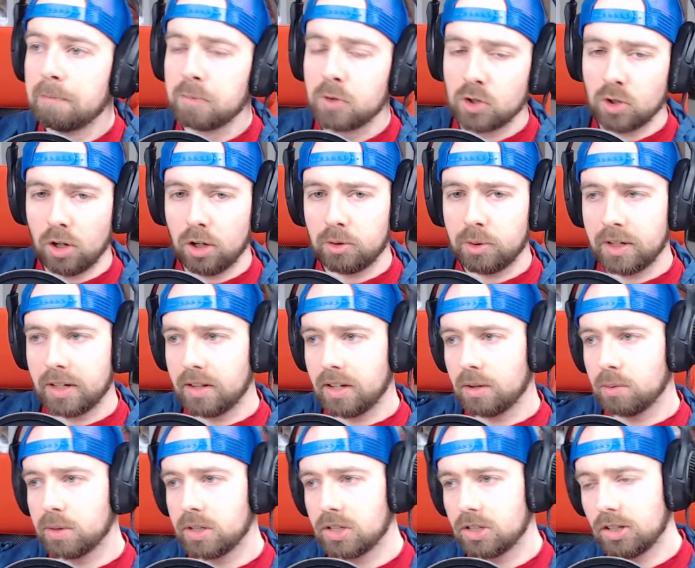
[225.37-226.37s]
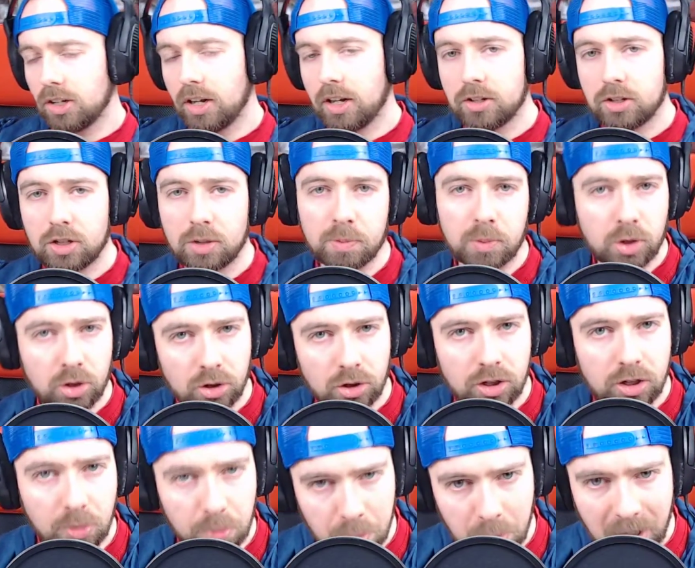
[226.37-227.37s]
So already there we saw some
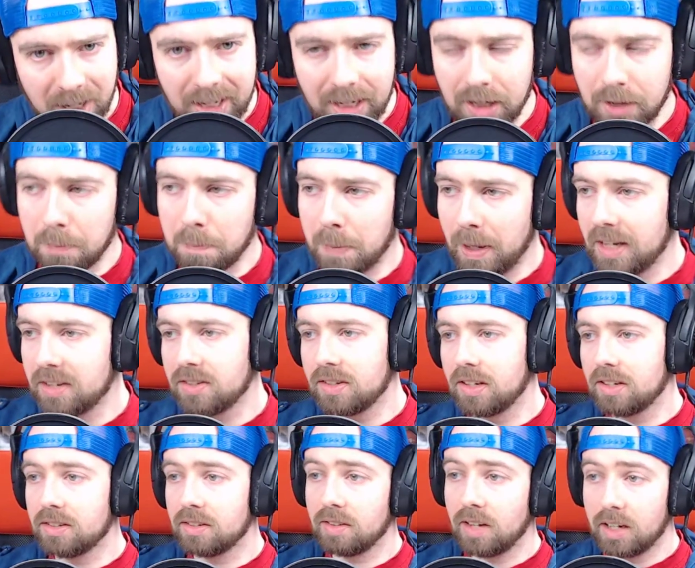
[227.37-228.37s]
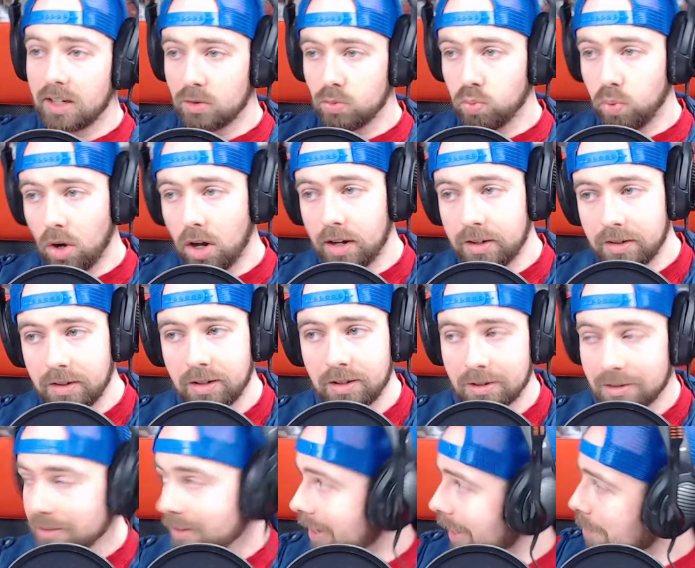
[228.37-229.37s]
good medic basics, and that is one
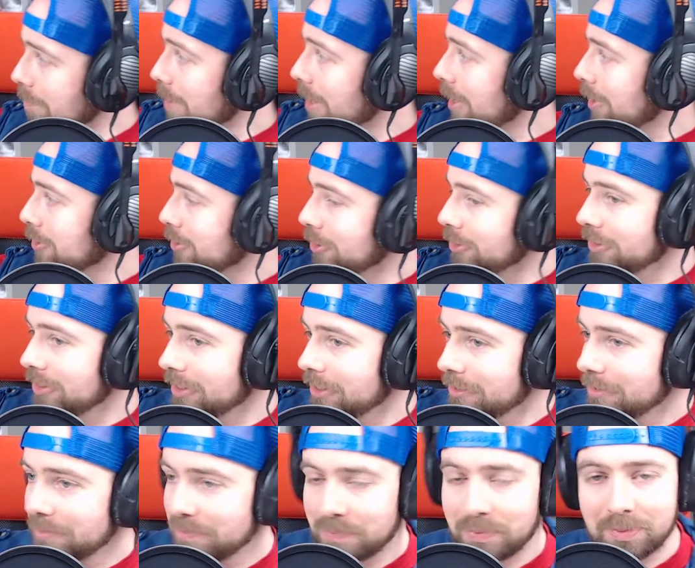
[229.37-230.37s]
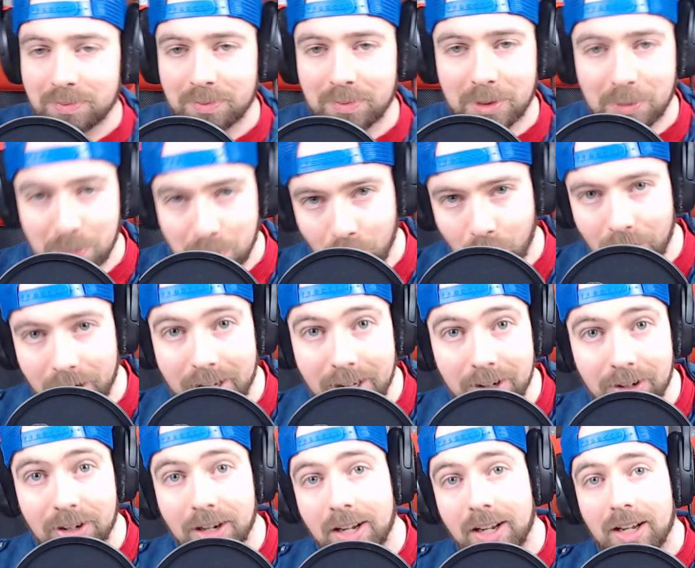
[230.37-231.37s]
that I marked on the board
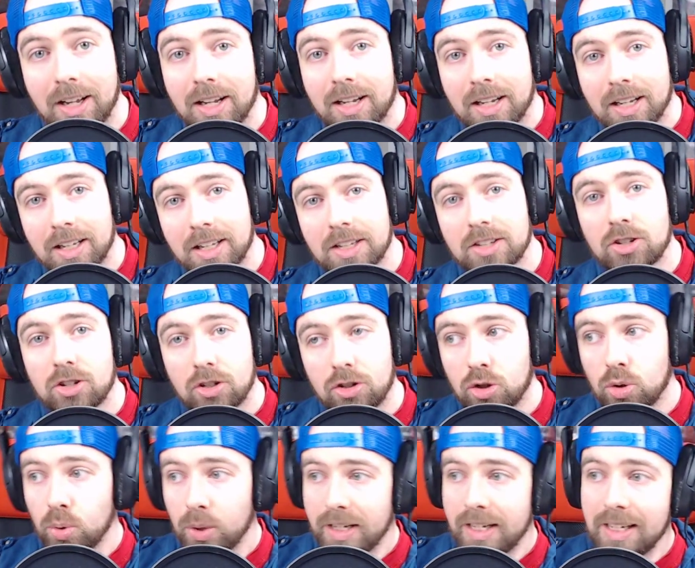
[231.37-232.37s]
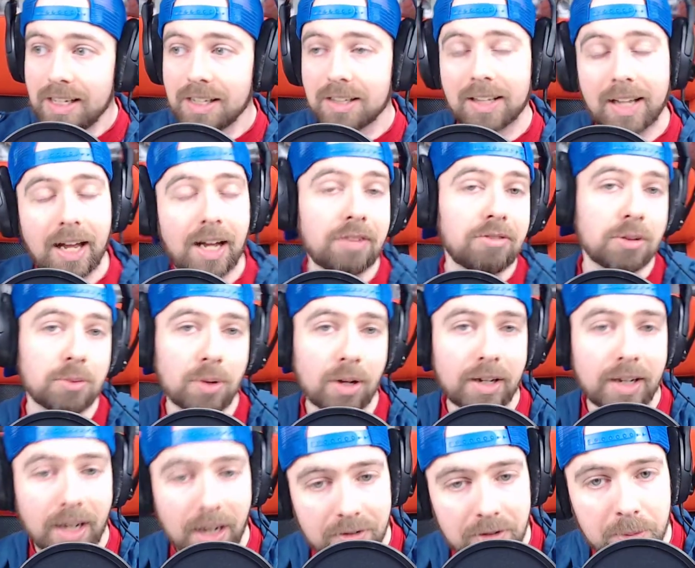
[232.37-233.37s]
here, is to heal everyone.
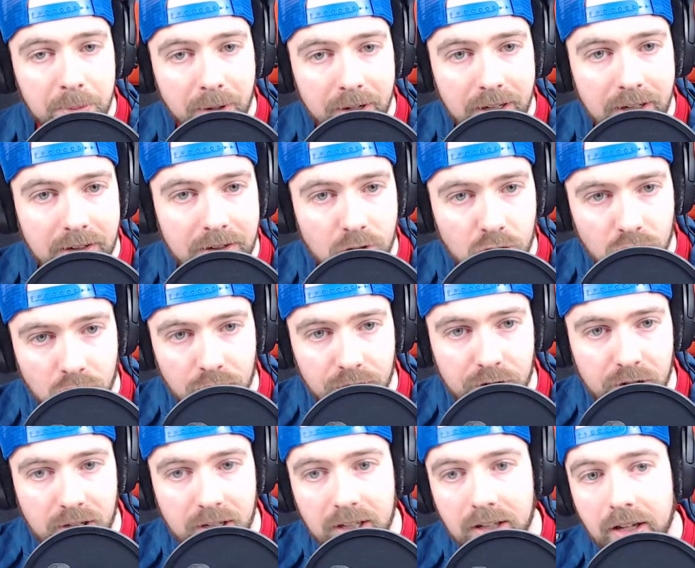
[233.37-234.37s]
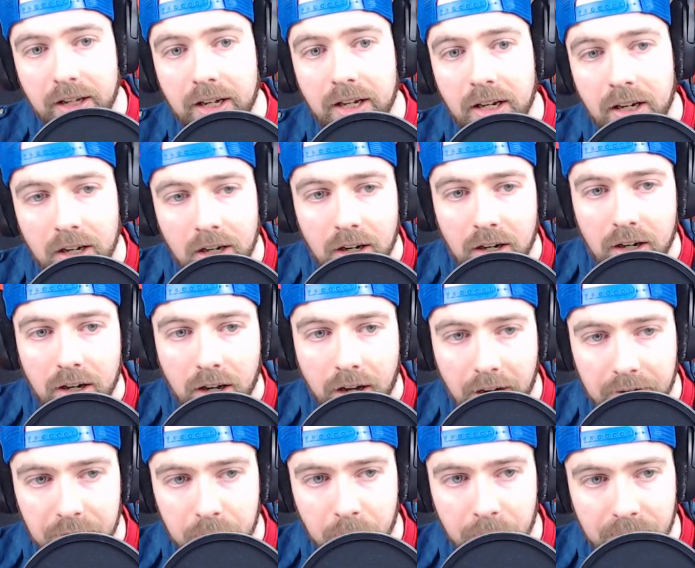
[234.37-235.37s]
Everybody deserves healing,
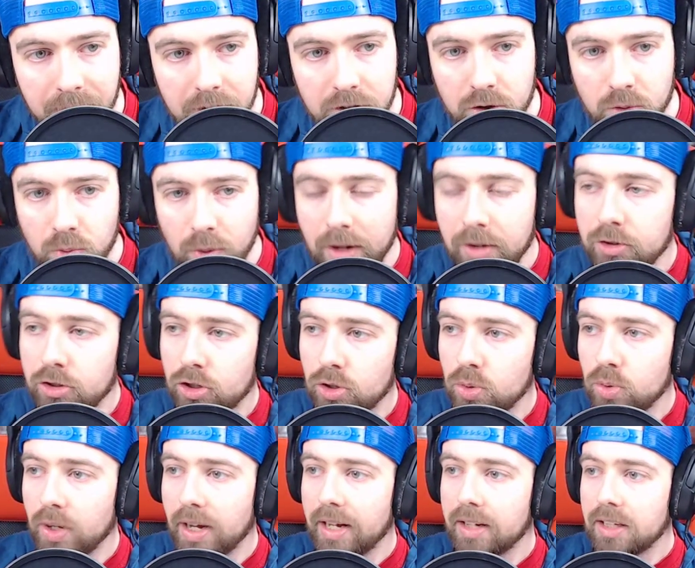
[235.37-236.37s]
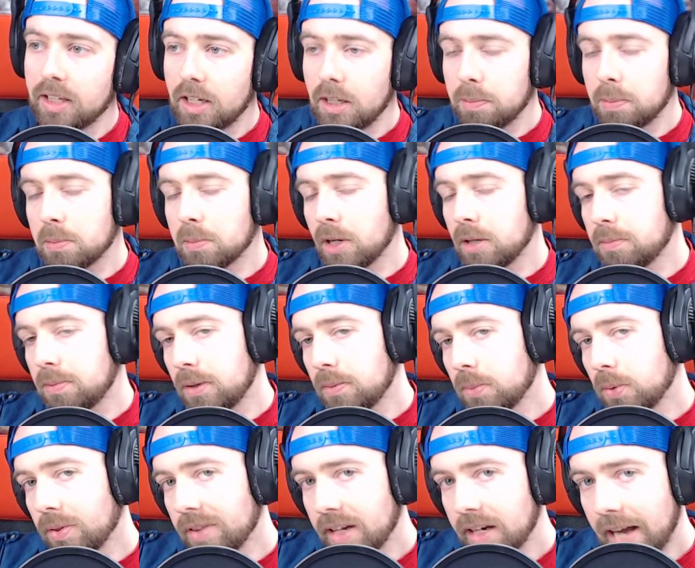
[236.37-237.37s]
everyone that's around you, and keep in mind
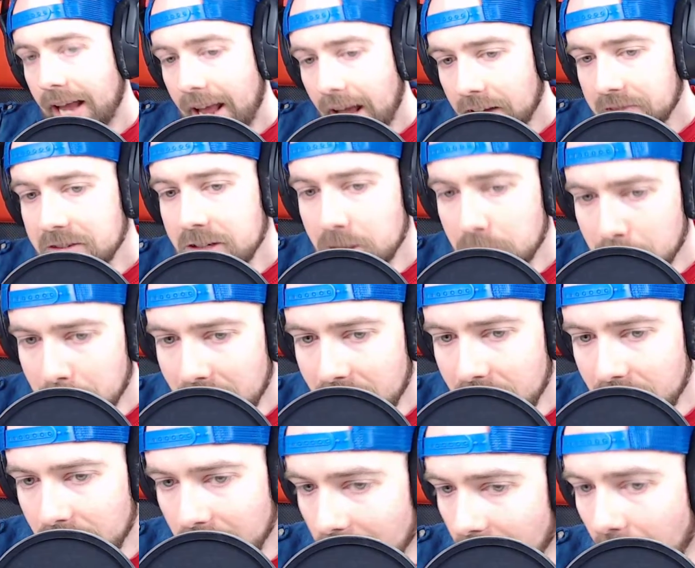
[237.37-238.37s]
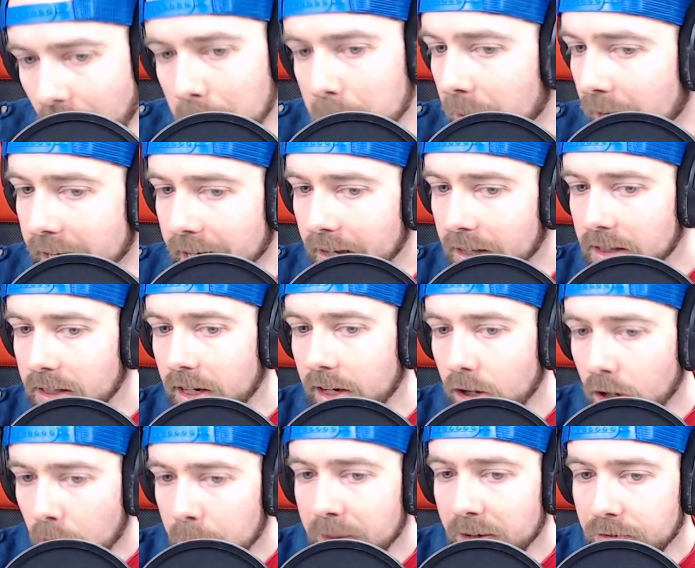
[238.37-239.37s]
people that haven't been in combat yet, that are
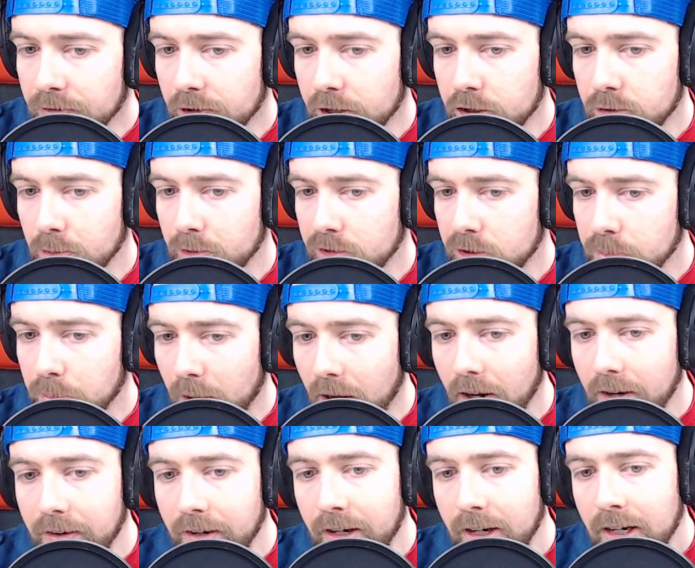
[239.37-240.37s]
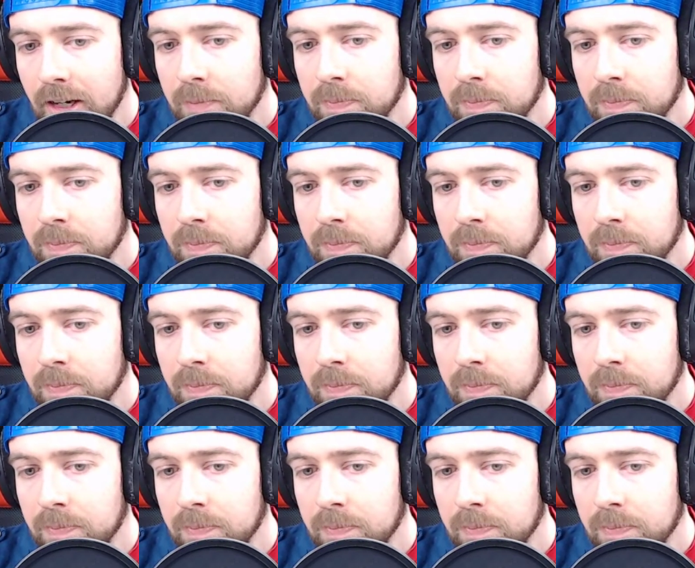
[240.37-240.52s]
coming fresh for spawn.